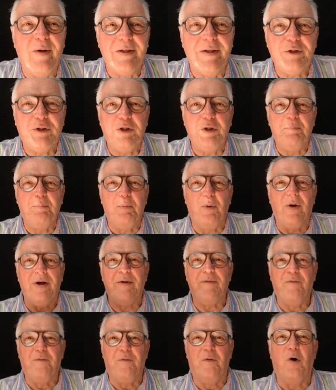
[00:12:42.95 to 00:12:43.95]
on to
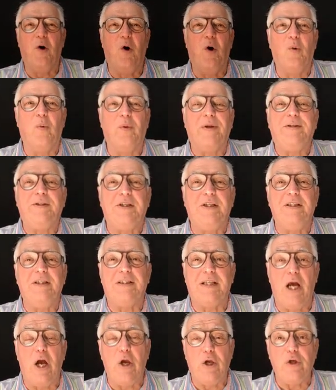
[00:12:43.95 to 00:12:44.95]
point four, which
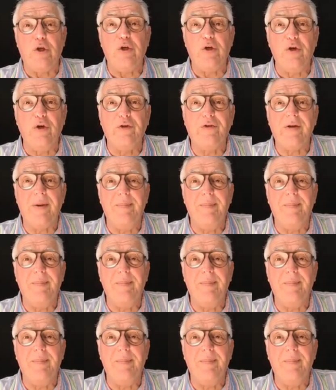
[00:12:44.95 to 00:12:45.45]
is user